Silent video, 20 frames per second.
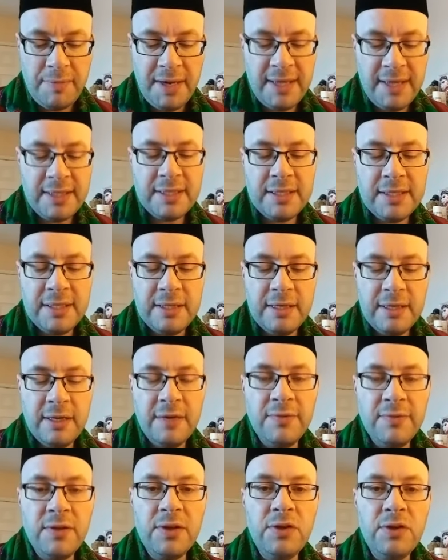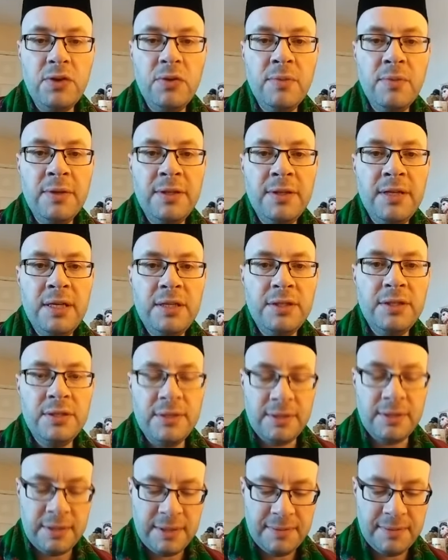best of the human
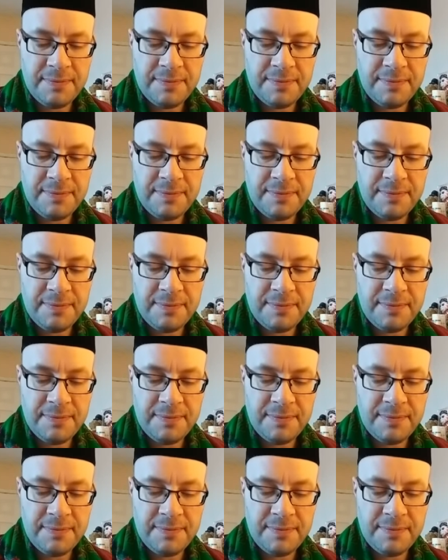nations.